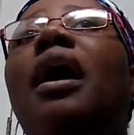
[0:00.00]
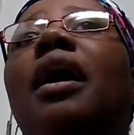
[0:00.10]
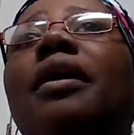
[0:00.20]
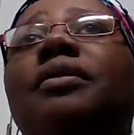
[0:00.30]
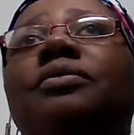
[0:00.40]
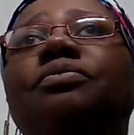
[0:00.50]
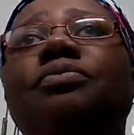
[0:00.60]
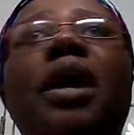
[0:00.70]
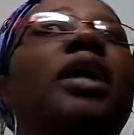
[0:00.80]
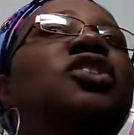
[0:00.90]

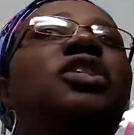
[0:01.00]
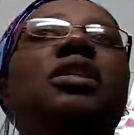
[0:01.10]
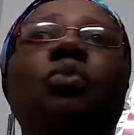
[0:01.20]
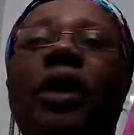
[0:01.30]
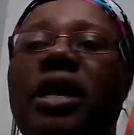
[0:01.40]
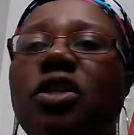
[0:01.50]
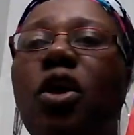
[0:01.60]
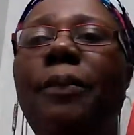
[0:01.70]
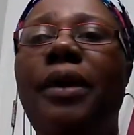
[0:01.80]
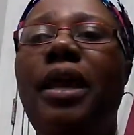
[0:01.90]
Um, and she wears
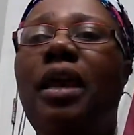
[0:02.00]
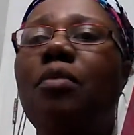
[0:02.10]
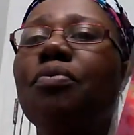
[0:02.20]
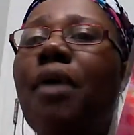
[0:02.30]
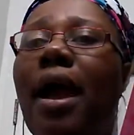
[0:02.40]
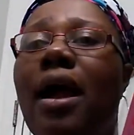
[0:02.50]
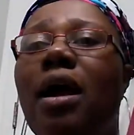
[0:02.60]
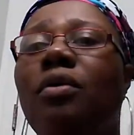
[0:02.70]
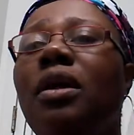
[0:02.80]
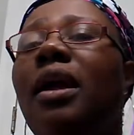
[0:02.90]
her pink
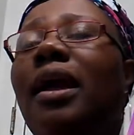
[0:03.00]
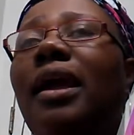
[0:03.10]
proud.